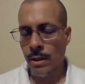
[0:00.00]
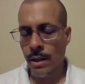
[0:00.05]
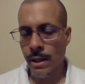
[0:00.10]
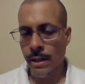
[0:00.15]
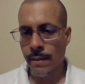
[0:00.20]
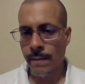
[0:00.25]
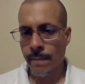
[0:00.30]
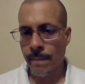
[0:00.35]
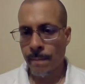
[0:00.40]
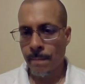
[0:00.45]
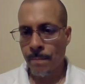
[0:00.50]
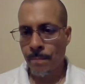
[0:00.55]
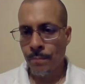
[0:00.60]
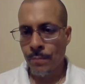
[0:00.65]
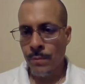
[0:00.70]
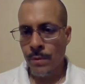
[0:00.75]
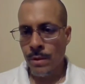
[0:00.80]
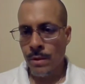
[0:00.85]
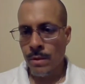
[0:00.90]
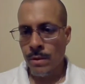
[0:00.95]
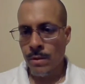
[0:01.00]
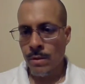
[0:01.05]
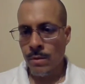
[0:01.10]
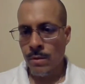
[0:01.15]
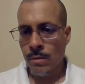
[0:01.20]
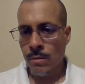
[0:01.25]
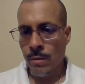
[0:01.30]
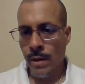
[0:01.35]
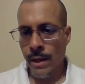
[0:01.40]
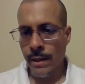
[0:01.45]
Okay?
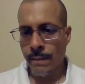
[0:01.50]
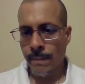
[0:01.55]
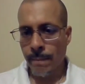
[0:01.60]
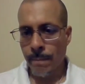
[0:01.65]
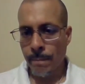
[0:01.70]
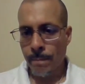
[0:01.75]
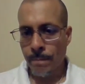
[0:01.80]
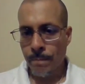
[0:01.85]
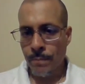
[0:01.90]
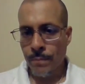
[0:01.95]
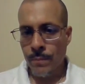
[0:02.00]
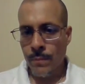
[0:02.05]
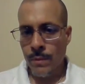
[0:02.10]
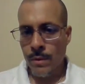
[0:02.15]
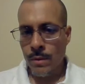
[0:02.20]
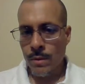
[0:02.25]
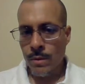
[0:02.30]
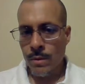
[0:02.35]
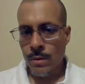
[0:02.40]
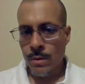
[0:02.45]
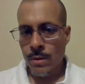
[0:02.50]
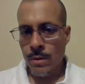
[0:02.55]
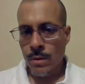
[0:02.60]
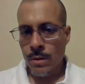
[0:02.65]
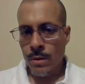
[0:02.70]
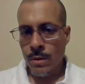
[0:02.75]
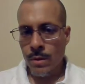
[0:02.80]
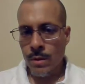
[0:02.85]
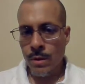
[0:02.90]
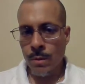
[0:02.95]
Right?
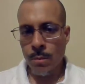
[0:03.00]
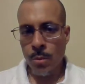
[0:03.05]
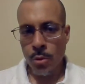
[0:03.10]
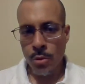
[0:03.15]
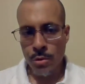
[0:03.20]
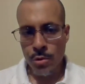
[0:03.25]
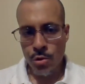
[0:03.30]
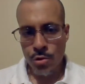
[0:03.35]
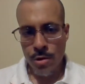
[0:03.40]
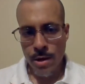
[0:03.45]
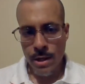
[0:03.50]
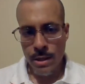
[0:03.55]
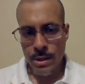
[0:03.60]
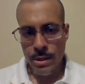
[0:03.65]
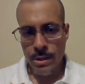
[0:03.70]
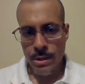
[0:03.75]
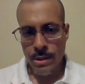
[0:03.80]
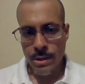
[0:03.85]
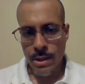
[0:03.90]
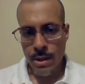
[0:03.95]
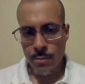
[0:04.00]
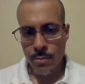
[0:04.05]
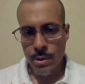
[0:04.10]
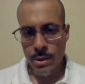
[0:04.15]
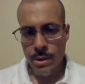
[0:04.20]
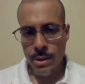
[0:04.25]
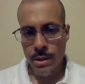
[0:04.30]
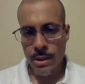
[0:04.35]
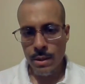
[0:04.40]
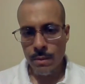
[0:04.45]
The more atrocities that
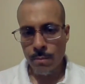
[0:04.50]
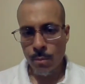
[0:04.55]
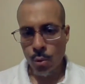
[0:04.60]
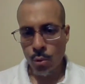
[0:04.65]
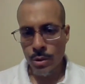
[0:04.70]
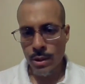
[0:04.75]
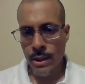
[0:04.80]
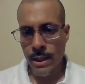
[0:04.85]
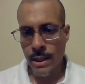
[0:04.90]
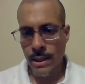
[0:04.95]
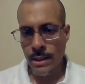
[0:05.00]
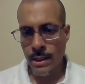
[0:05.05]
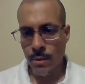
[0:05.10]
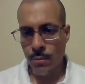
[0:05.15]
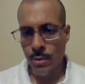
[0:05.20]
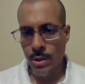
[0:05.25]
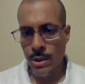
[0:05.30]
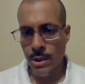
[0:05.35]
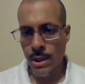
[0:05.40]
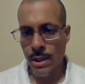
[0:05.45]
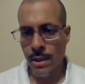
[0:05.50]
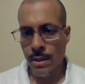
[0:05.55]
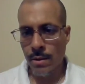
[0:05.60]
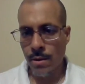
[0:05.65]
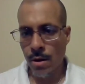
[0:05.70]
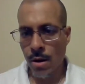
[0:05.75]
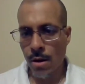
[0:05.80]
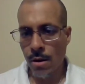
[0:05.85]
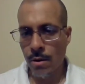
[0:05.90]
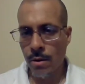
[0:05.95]
we see, the more things that we see that
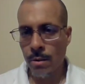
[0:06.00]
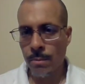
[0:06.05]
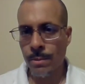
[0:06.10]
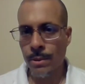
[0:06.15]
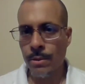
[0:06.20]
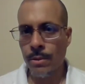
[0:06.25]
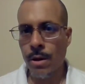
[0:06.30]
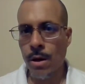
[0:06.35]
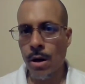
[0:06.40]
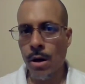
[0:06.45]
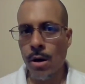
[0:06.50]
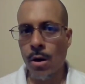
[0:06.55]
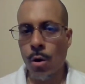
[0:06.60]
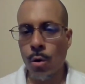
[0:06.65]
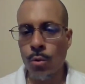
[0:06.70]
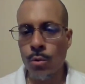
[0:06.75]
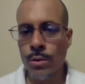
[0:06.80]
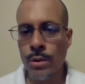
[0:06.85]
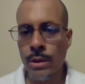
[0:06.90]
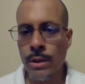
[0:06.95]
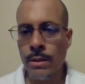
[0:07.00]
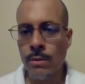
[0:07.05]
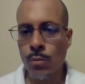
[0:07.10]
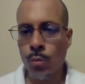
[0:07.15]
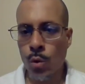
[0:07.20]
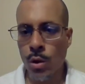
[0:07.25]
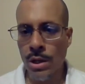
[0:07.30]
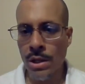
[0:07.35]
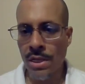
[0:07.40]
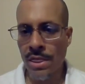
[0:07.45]
are horrible are only
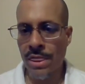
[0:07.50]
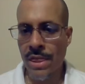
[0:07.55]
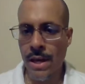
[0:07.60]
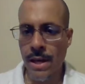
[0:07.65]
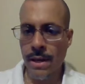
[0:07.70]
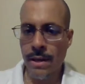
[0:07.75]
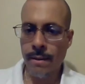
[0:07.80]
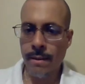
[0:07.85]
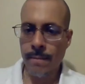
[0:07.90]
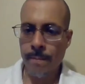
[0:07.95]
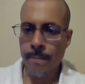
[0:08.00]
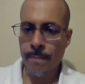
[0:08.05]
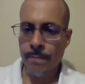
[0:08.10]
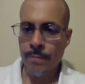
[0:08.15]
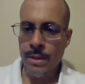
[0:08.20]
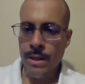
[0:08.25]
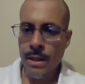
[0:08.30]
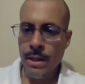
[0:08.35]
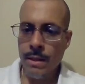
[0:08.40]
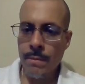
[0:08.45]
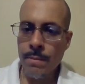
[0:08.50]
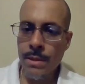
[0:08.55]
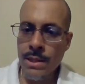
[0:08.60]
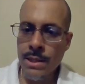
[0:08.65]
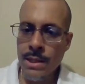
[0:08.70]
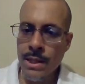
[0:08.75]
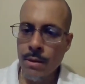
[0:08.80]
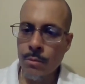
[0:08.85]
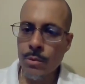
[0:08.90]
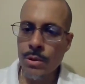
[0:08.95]
one thing. It
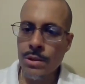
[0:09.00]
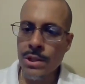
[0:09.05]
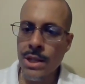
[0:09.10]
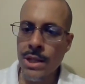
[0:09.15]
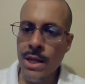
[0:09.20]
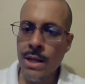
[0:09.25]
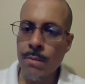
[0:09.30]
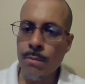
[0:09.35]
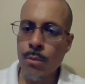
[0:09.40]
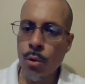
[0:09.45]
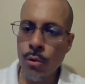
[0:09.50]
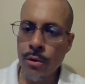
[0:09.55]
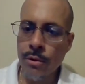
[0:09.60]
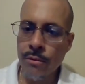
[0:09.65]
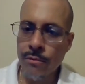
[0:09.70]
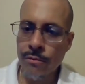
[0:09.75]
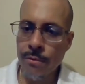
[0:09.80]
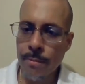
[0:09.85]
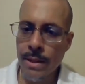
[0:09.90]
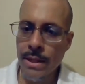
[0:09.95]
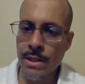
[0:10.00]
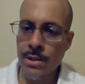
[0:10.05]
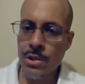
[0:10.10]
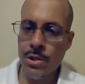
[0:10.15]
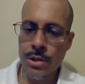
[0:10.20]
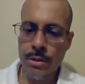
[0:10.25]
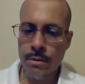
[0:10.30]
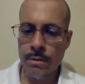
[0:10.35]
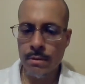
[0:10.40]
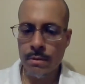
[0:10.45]
means that we're seeing more
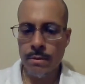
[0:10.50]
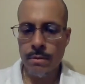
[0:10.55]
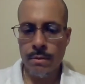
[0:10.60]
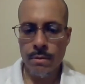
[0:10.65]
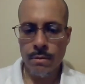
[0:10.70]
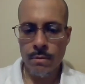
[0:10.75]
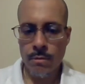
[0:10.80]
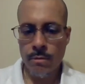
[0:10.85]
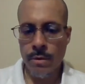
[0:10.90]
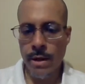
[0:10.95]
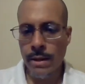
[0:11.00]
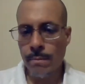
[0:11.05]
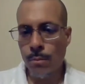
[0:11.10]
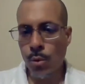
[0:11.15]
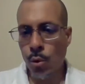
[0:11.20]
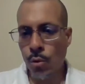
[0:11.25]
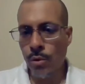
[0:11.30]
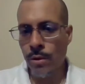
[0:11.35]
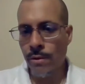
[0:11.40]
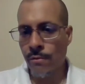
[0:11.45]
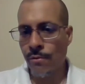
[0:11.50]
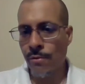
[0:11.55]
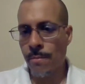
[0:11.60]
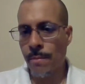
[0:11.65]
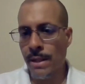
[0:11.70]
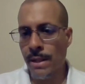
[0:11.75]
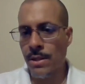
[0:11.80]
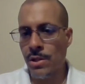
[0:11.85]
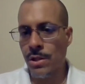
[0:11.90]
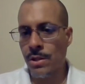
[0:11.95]
information. Right? More
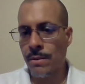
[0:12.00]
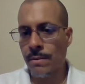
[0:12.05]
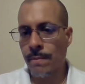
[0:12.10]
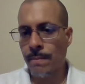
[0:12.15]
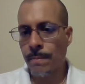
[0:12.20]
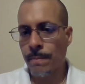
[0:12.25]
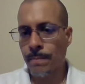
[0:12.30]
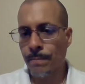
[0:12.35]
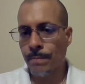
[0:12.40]
information.